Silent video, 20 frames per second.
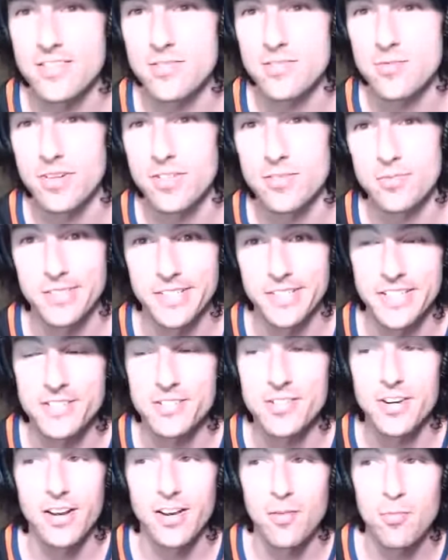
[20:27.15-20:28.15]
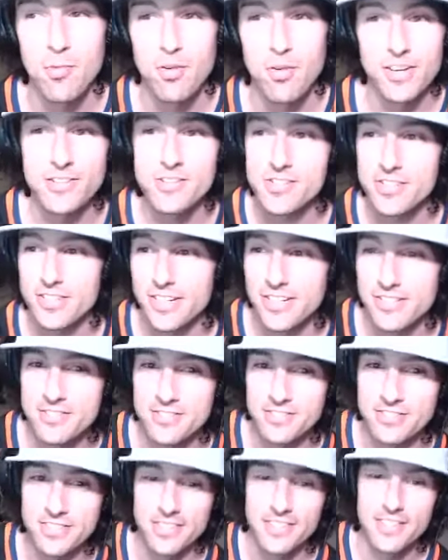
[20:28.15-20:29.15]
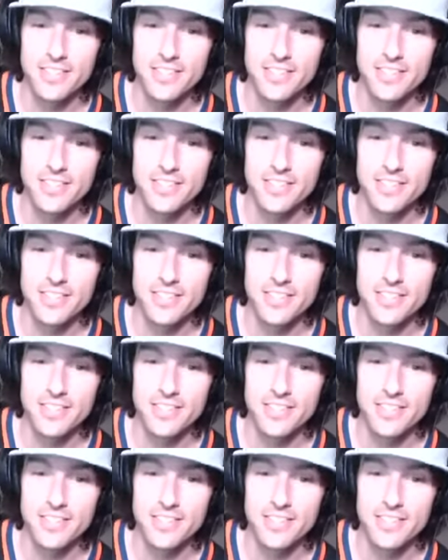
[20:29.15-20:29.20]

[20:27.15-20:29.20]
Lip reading: situation. We need your help, YSG Nation.